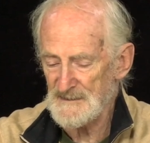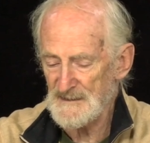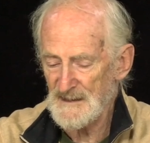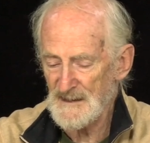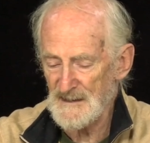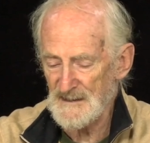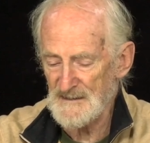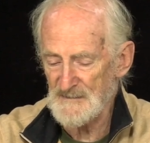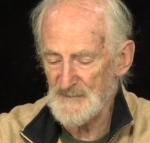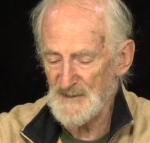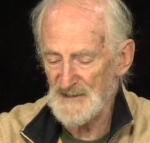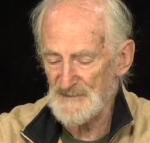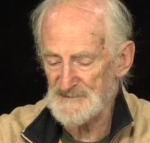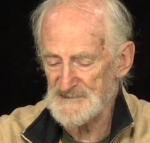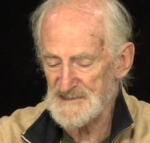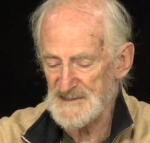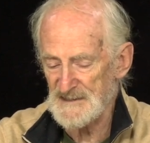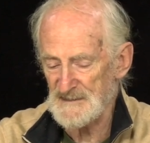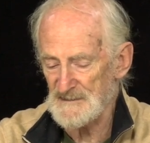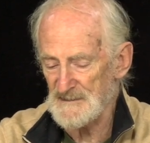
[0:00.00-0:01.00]
high
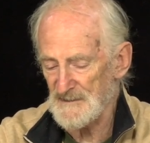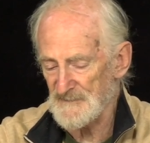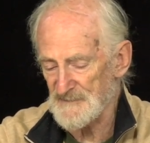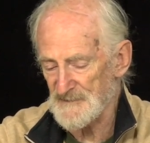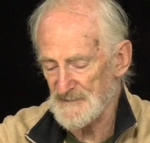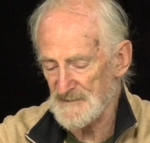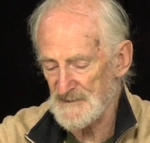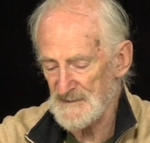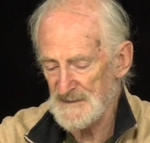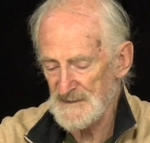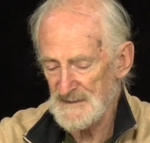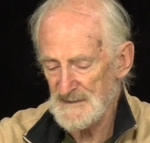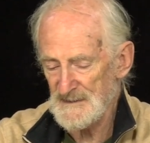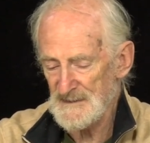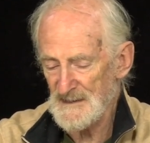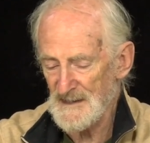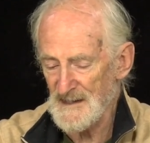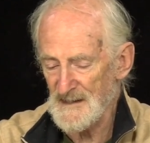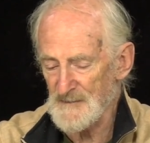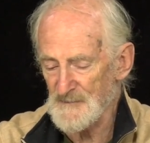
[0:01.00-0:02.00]
bouncing lover,
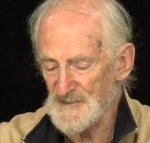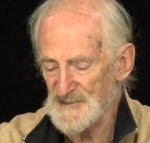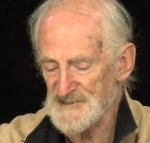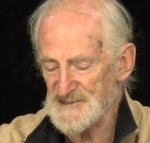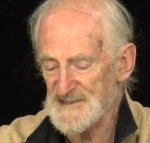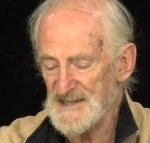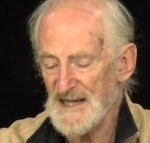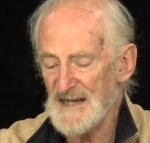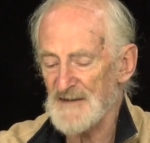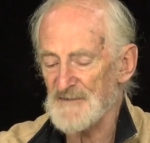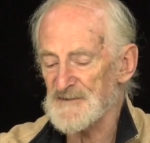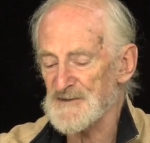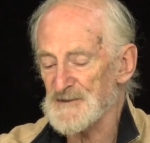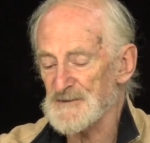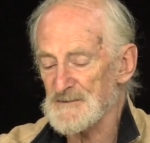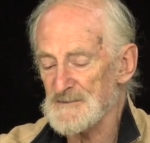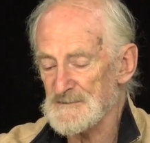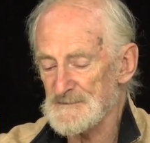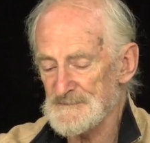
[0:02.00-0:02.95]
I must have you.